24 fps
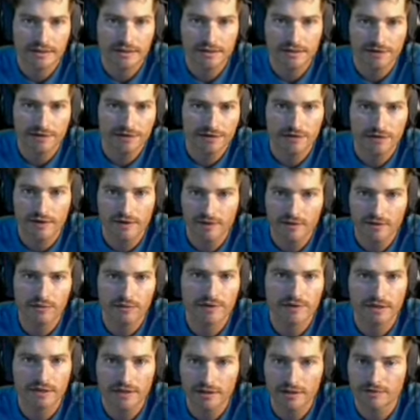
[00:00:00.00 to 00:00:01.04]
So I think
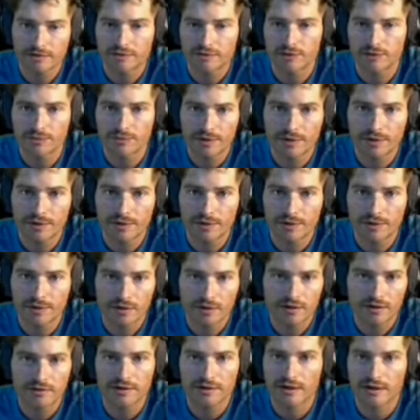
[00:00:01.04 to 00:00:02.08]
presenting to your
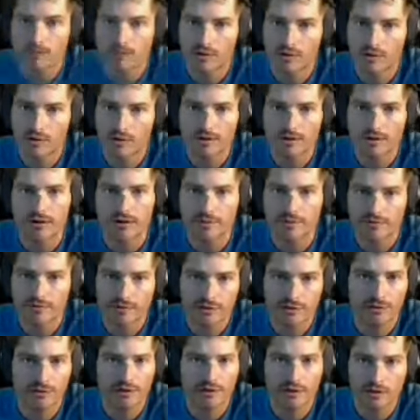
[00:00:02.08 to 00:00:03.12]
peers at work, if you're
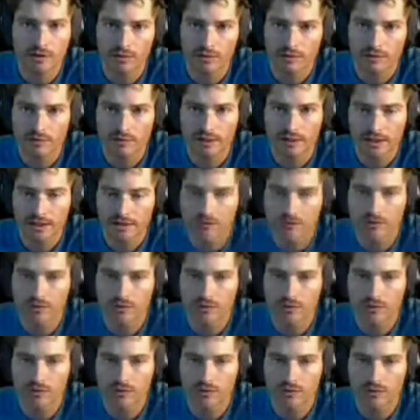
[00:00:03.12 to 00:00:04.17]
doing a course related to
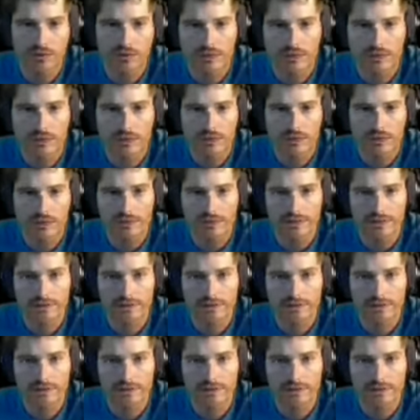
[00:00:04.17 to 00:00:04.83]
work, is a really good idea.